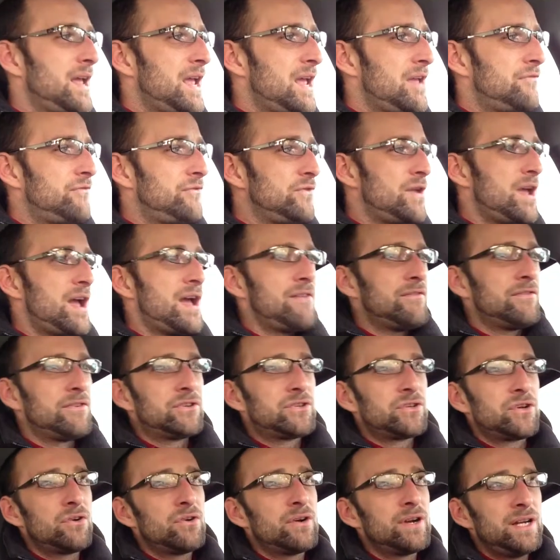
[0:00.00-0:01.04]
If you
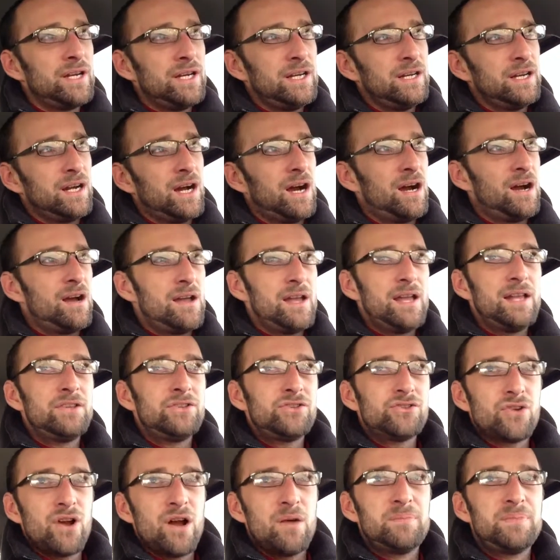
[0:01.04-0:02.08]
haven't already
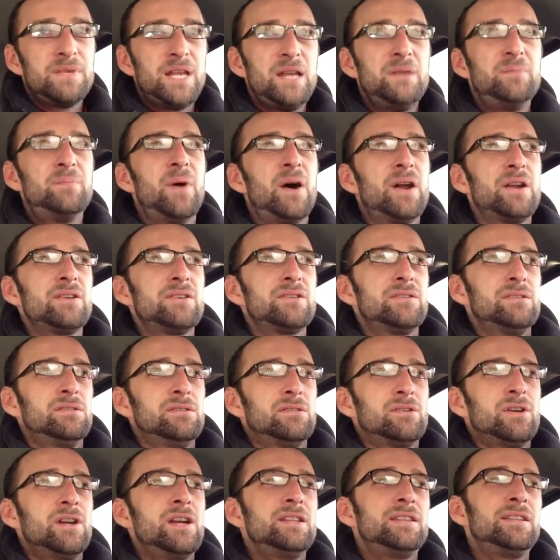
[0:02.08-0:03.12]
hit your update button
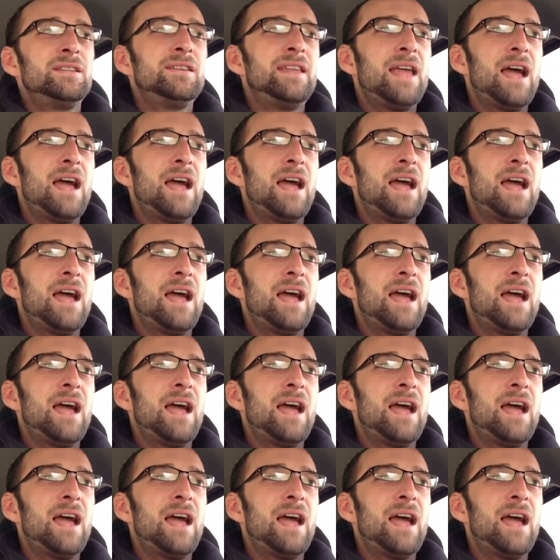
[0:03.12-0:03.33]
or hit the